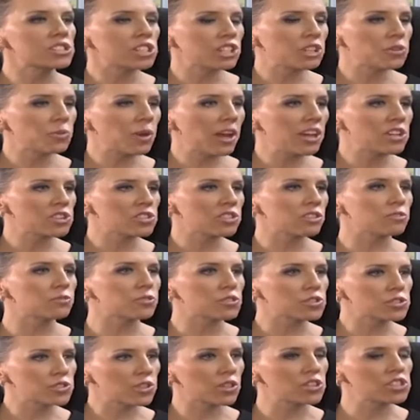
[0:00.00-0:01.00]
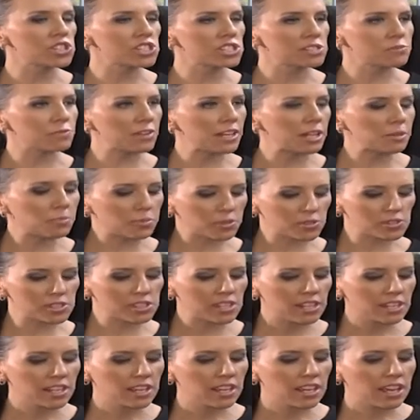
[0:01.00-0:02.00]
generation of research and
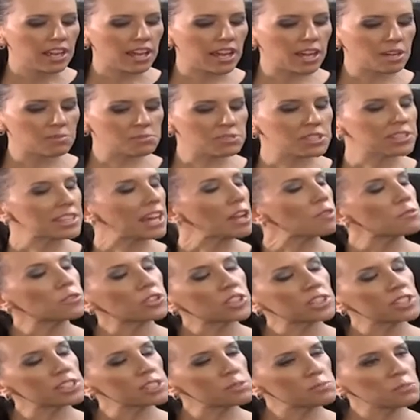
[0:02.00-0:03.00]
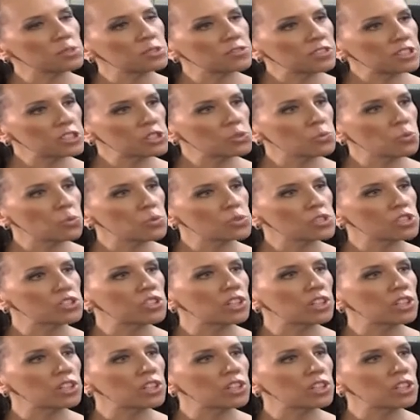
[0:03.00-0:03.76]
developers. South Africa is moving towards a